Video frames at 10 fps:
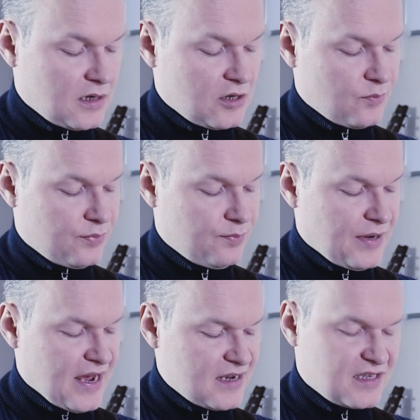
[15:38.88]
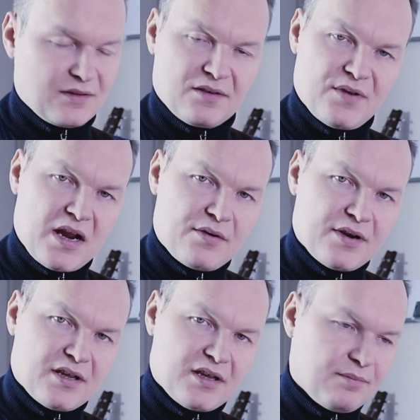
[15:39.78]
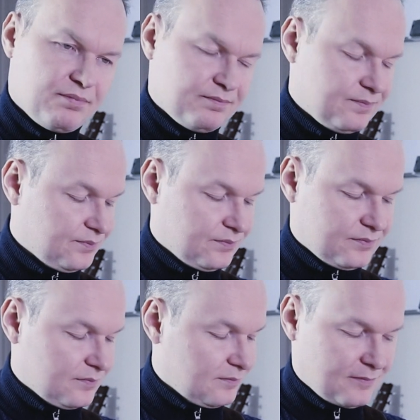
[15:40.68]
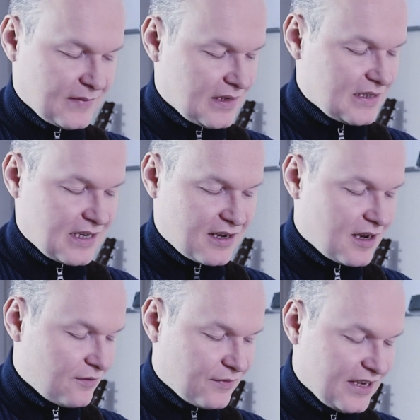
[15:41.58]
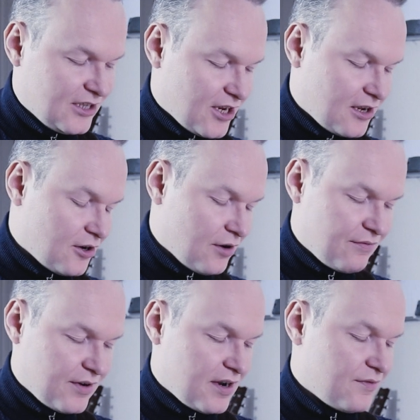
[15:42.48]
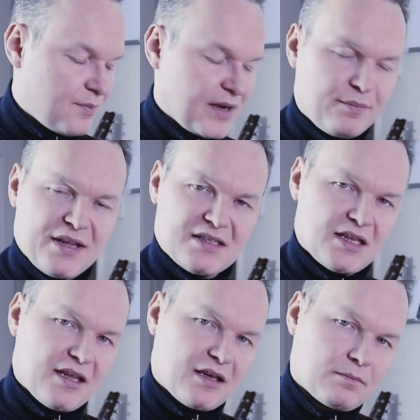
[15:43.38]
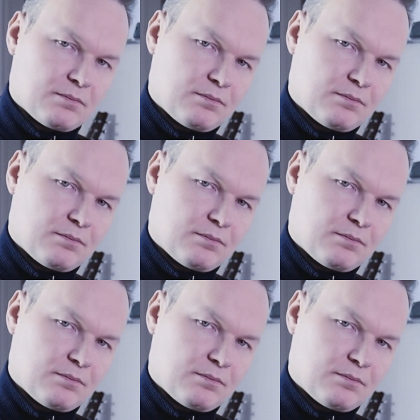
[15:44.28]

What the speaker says: You play something very, it's like a kind of cliche, you know, everybody plays that lick.